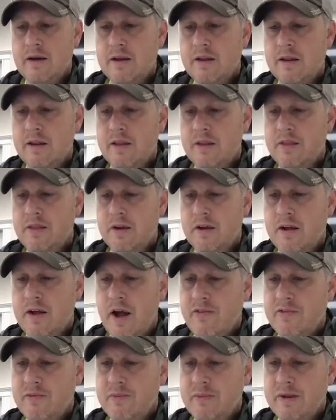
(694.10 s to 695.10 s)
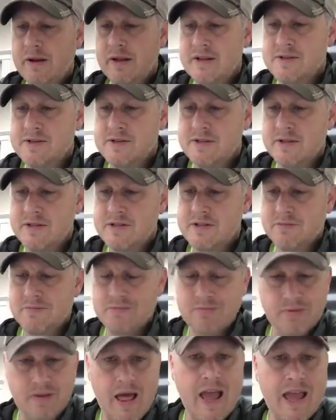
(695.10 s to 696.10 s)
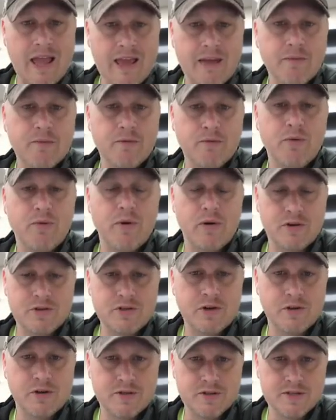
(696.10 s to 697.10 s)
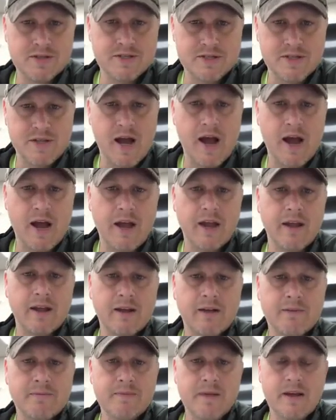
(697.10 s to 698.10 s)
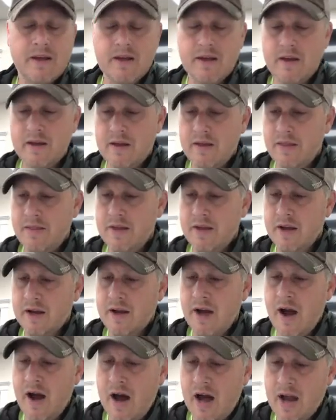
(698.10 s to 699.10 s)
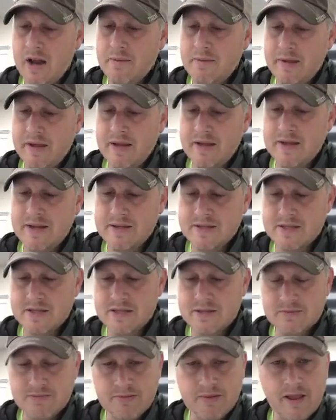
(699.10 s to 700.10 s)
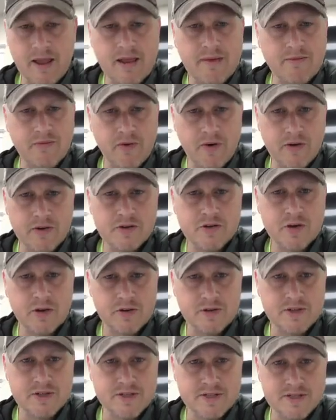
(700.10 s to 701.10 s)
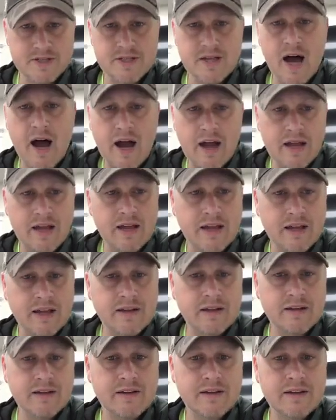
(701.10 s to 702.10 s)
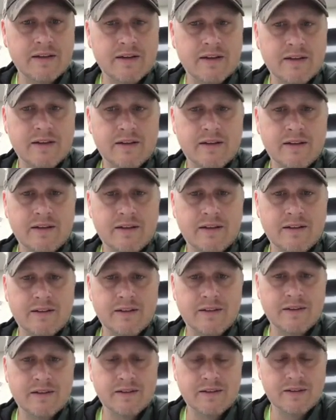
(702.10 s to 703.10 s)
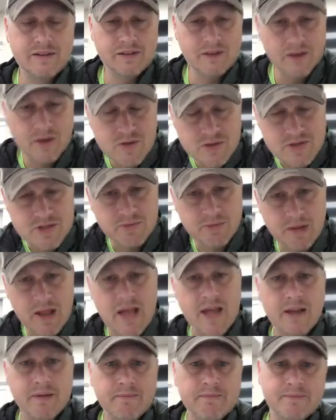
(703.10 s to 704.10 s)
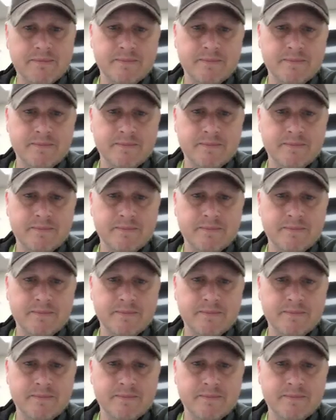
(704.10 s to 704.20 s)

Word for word: Uh, the government isn't to blame for our churches dying. The economy isn't to blame for our churches dying. Who's to blame?